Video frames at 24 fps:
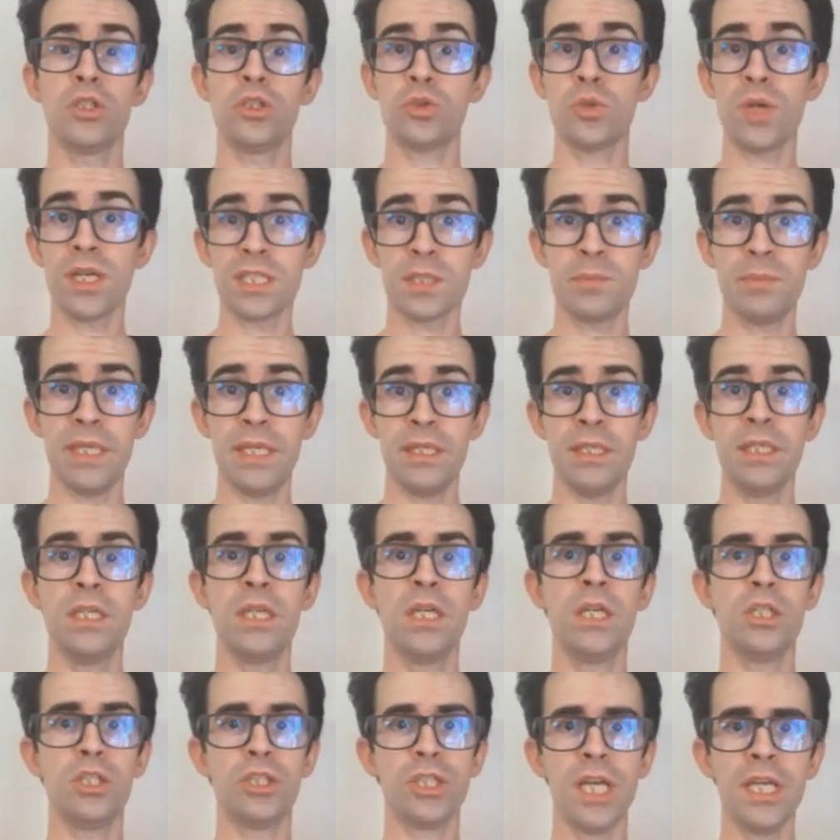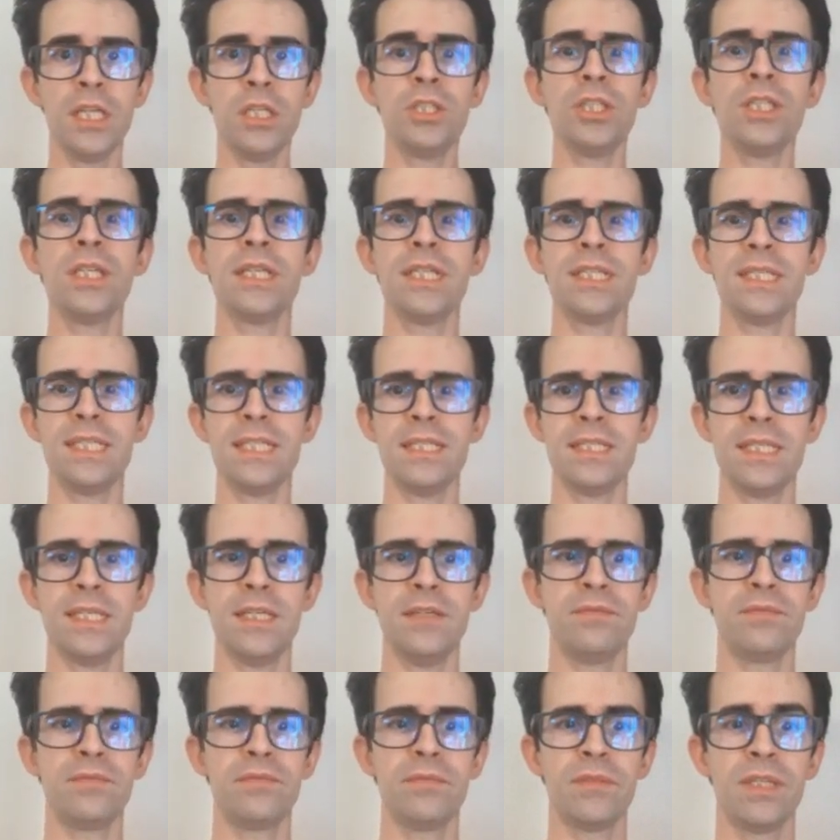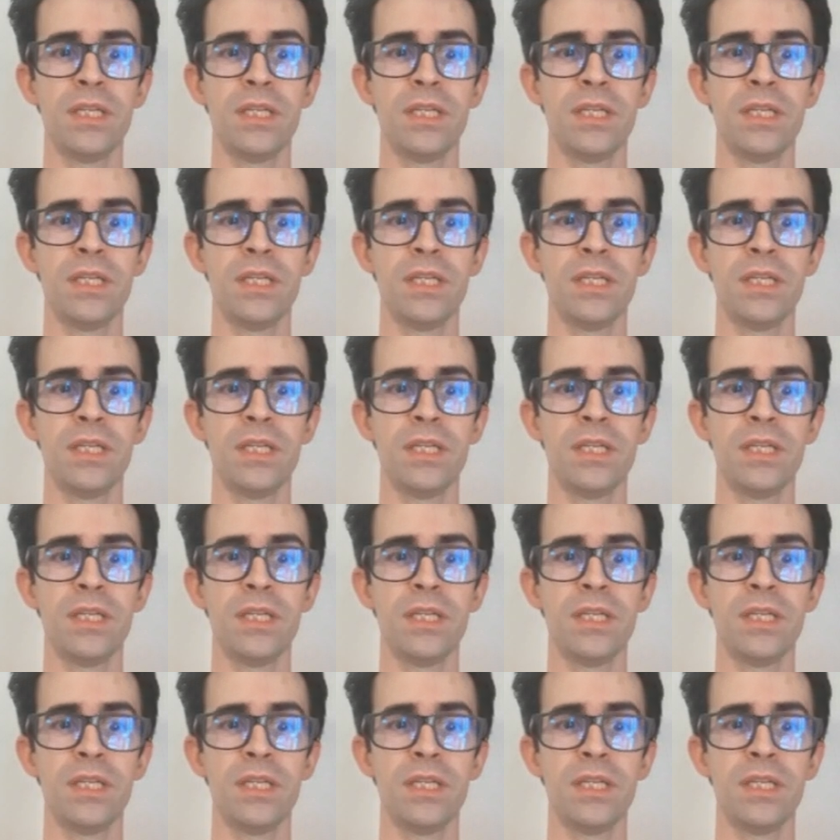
Trust me, changing is easy.